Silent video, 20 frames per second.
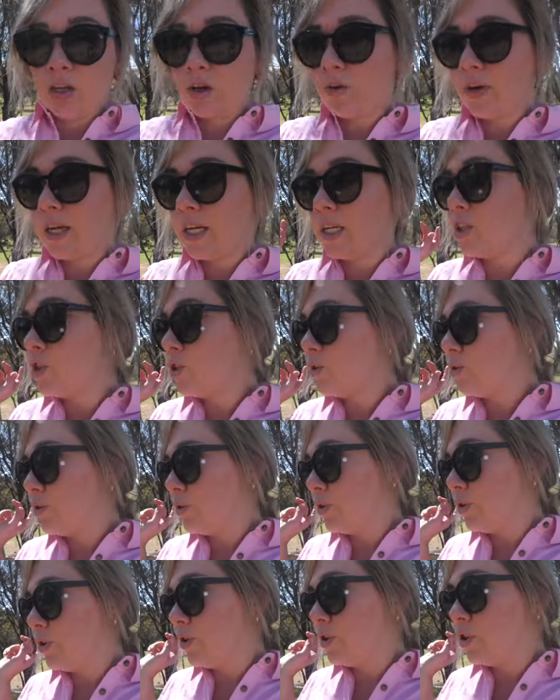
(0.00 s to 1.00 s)
going
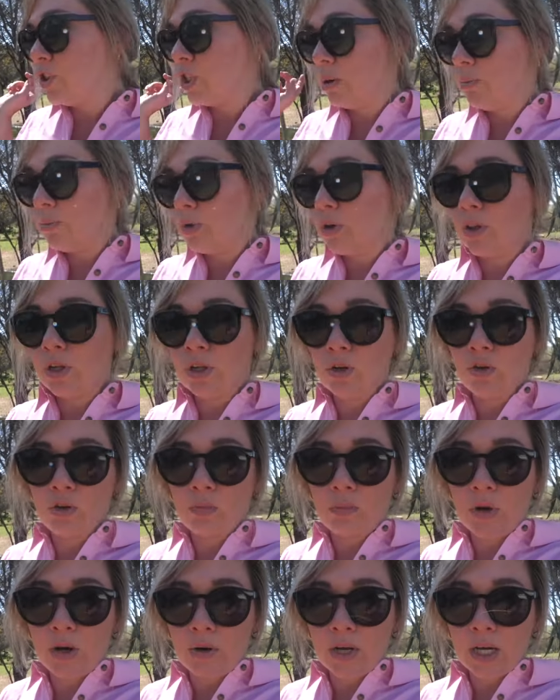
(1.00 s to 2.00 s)
to jump on the
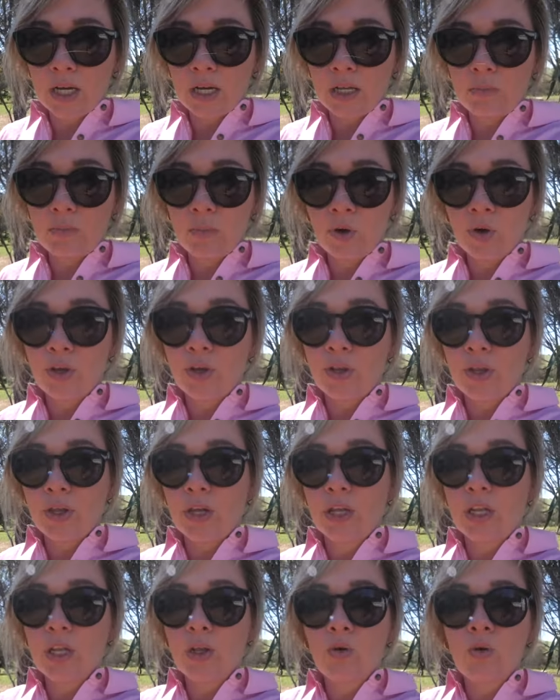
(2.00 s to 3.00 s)
lawnmower, mow
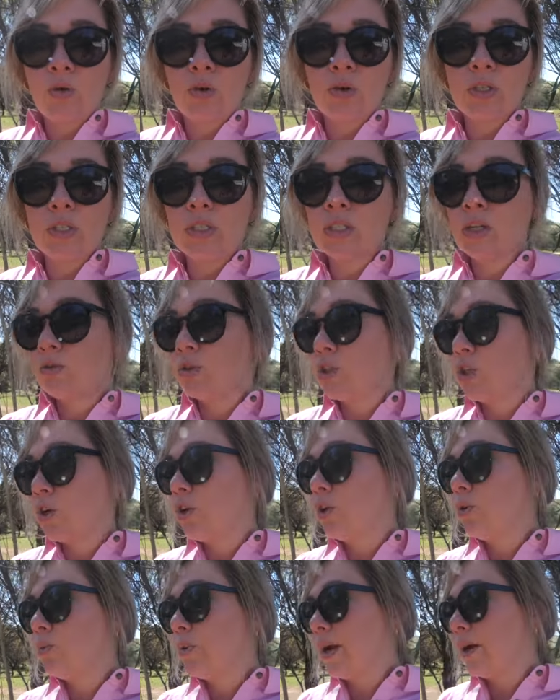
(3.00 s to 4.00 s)
the lawns, I'll show
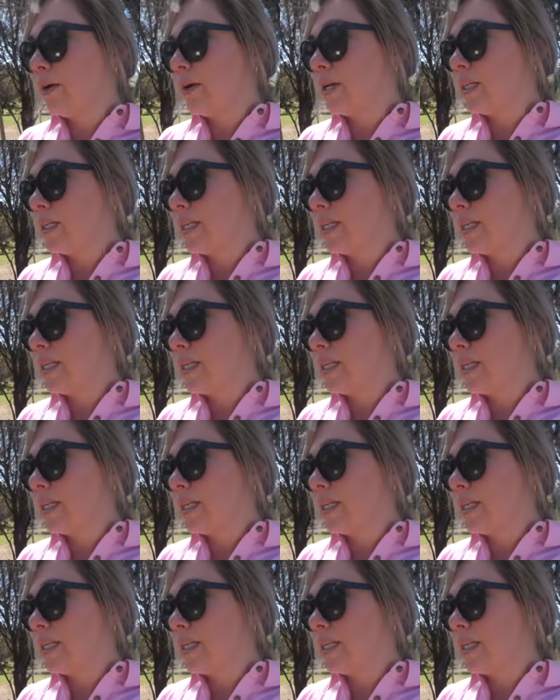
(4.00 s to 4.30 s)
you where in a